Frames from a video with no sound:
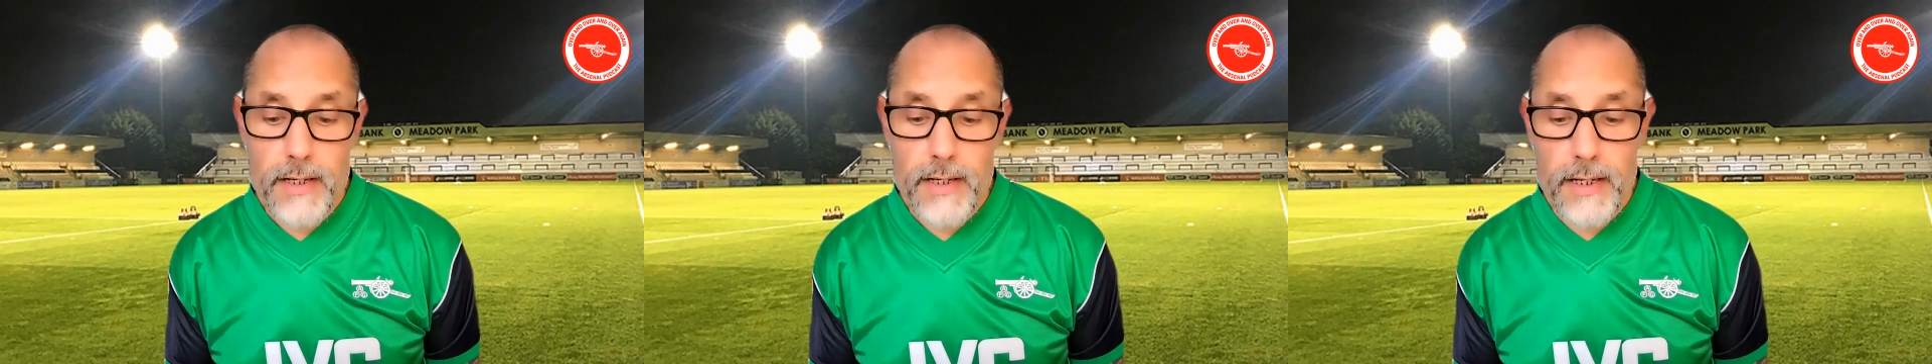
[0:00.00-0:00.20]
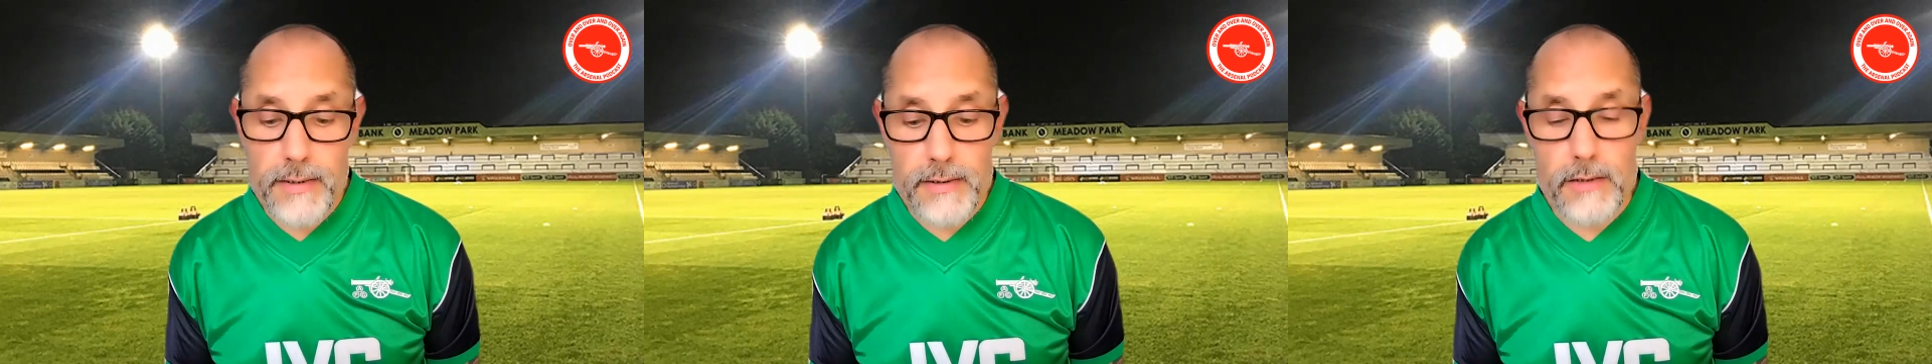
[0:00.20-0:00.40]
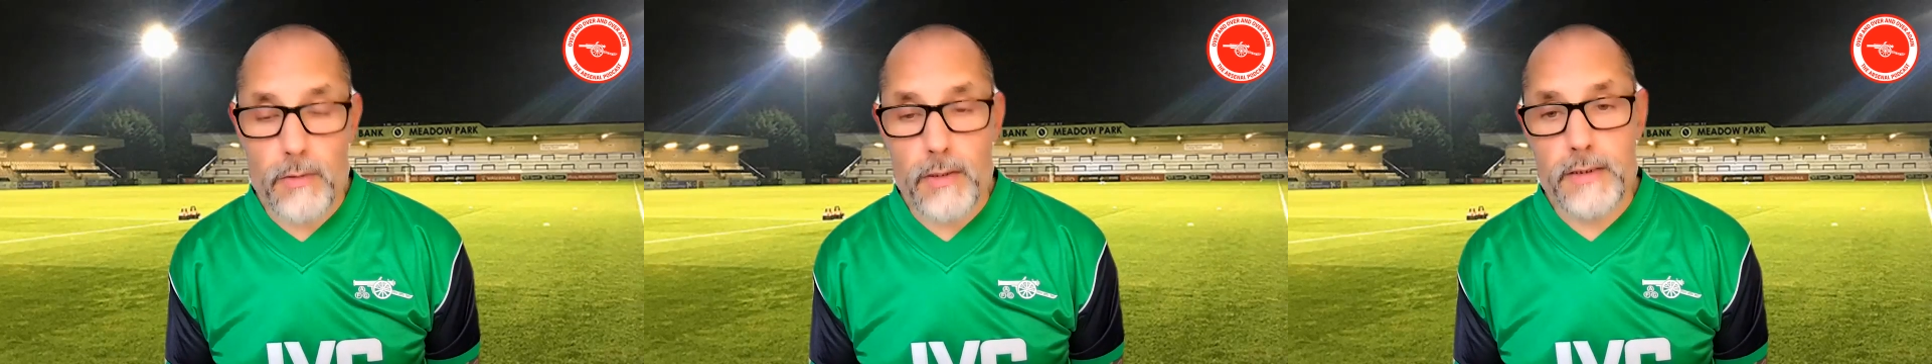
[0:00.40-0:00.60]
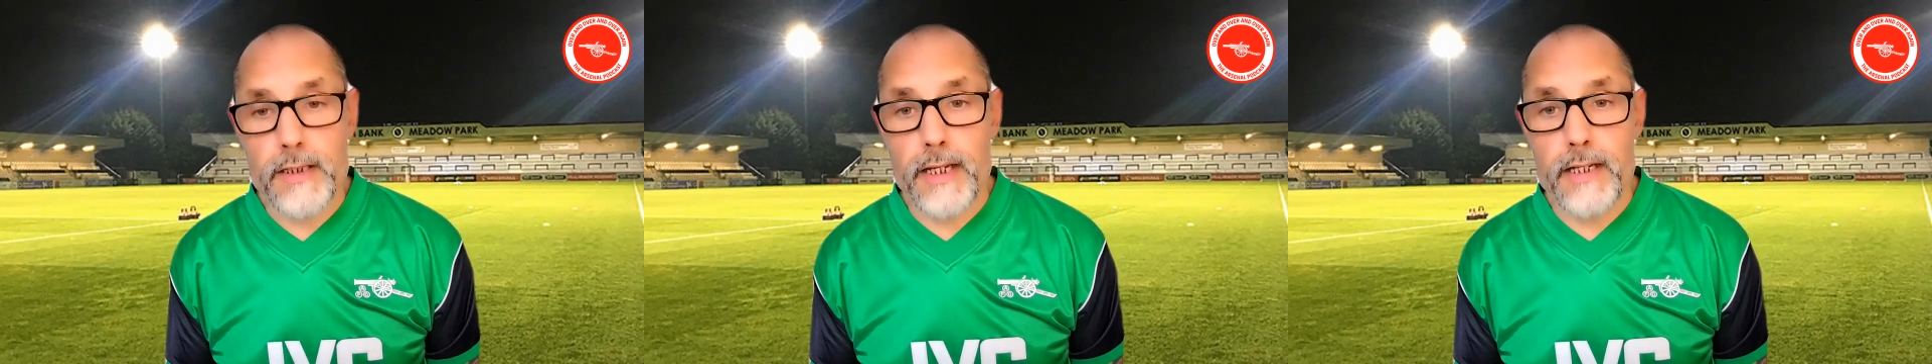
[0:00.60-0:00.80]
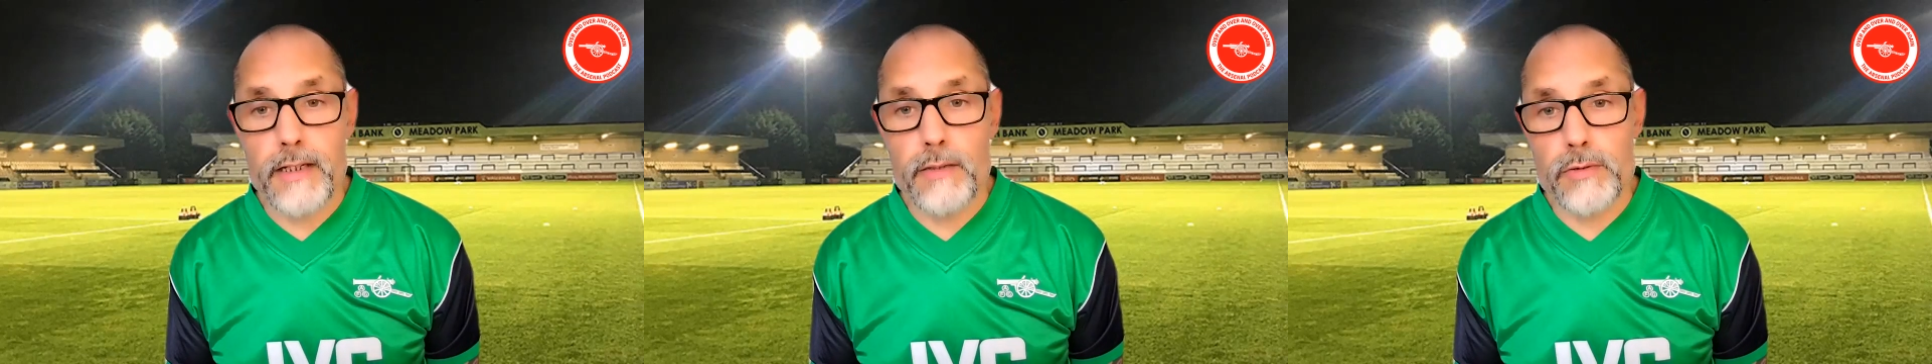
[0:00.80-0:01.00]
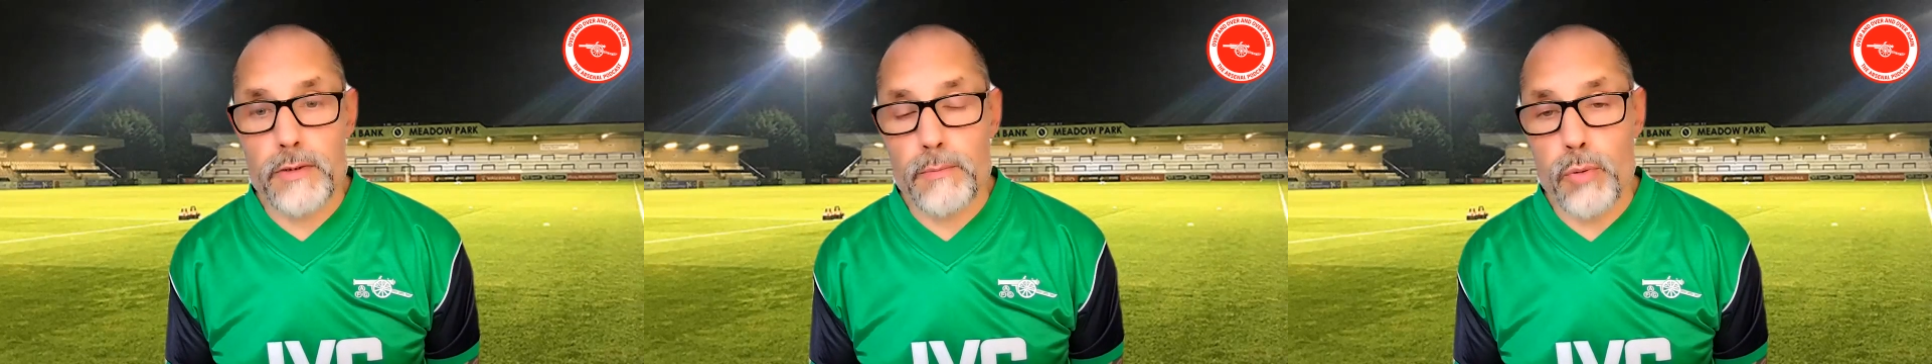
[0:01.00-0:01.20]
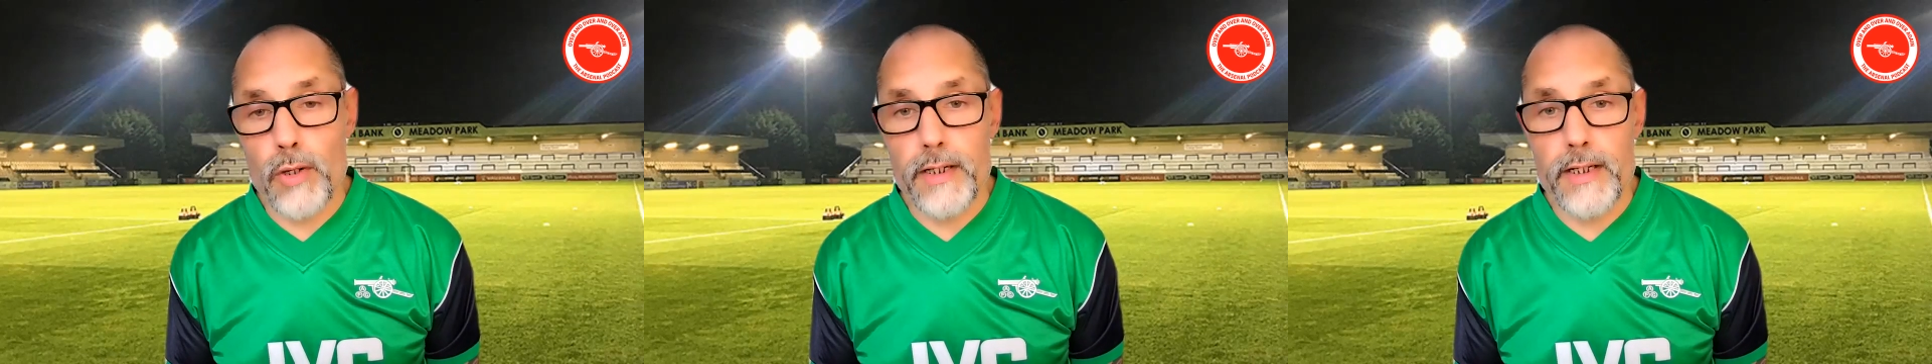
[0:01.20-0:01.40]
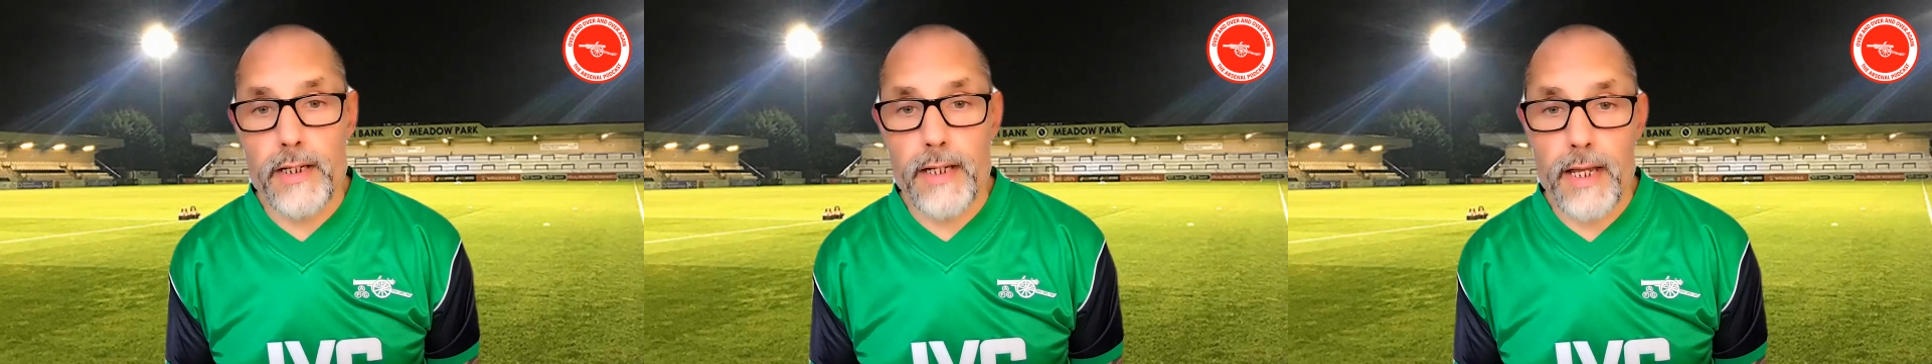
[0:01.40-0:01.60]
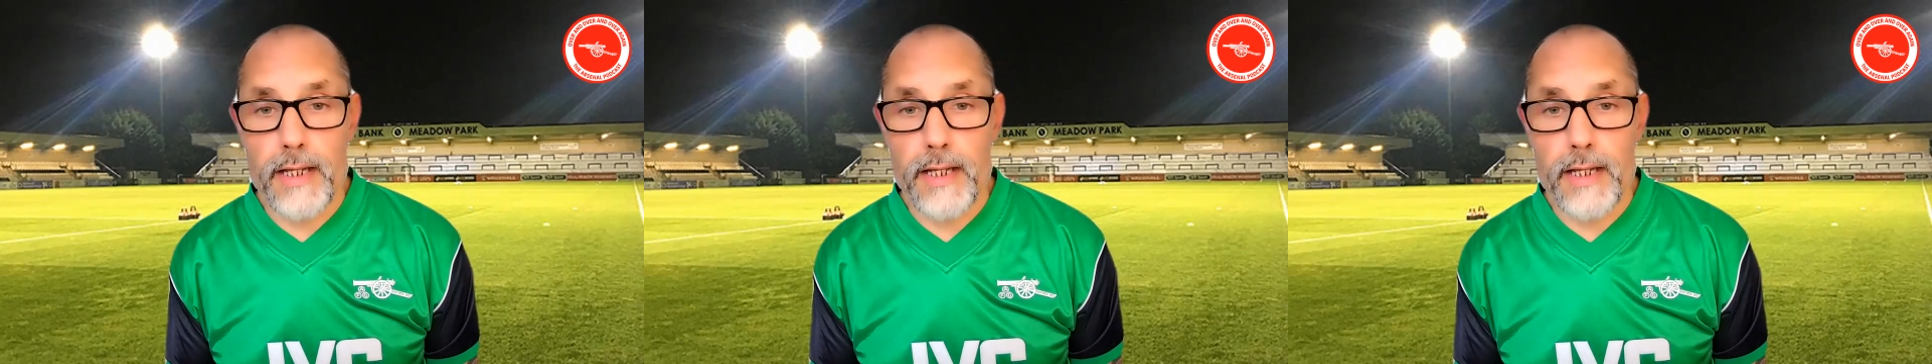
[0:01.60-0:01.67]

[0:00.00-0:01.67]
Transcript: until, I say, he was appointed